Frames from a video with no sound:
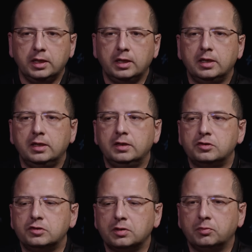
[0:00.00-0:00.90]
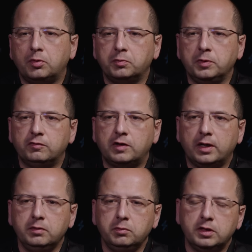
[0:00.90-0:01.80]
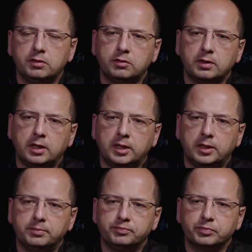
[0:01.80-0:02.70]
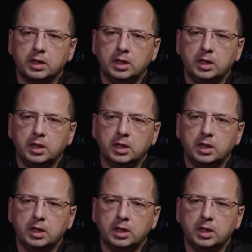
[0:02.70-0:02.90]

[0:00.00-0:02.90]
is what we've done with um,